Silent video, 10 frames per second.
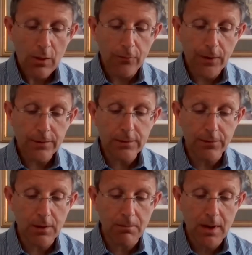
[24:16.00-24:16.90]
The first
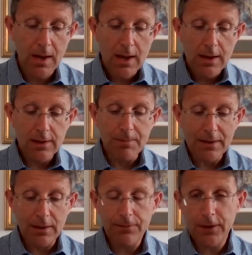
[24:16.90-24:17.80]
of them is
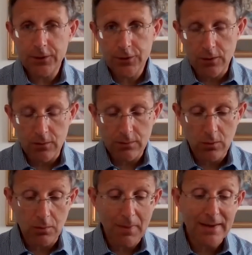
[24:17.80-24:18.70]
Magnifico,
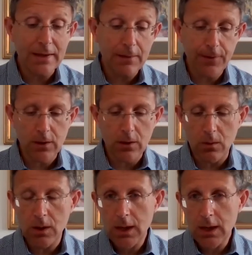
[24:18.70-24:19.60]
or
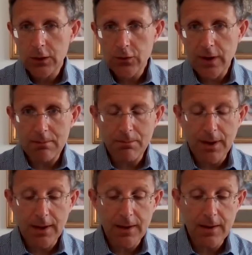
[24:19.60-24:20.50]
Magnifico, trained
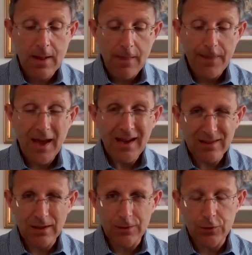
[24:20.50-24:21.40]
by the
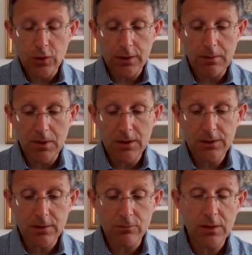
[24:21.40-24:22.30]
excellent Johnny
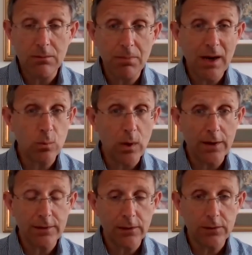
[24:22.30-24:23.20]
Murter and ridden by
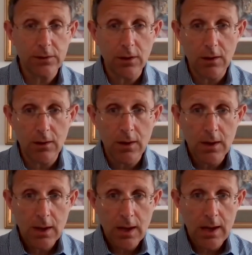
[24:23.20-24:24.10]
rising star
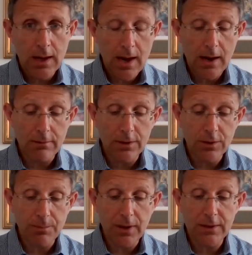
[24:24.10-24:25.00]

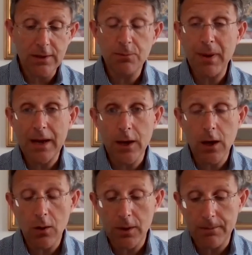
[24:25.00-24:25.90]
Irish apprentice Ben
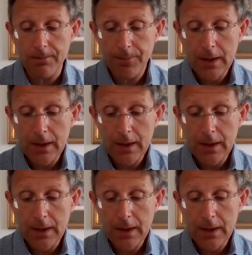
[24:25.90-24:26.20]
Cohen.